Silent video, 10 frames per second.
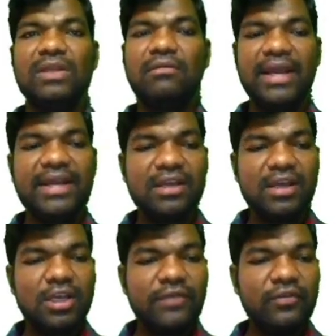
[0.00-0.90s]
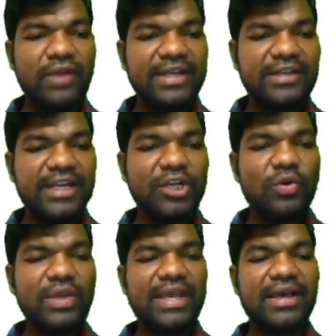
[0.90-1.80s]
Right? If you write
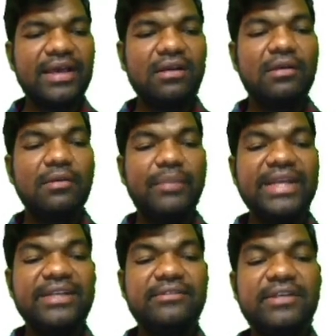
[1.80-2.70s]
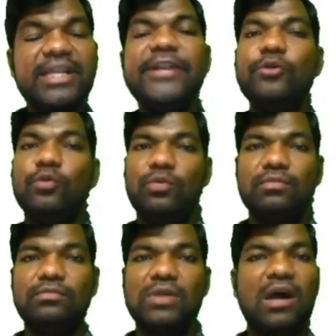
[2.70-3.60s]
T2 here, print T2,
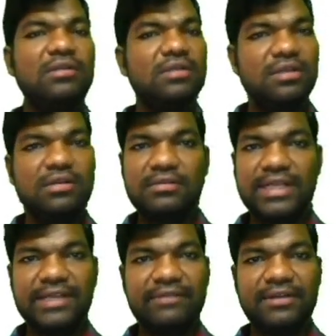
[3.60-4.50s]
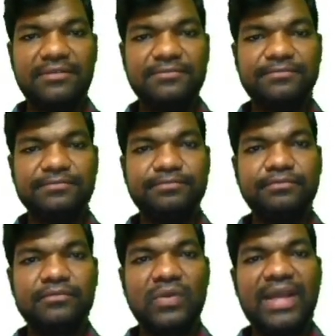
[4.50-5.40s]
not T1.
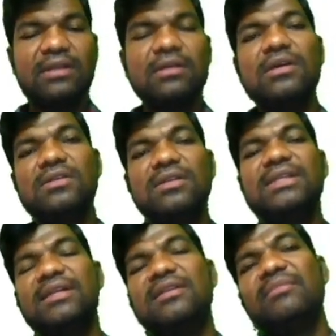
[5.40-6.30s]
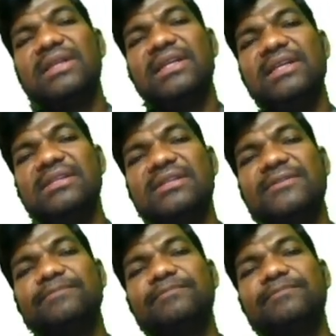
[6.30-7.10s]
Right? So these are the methods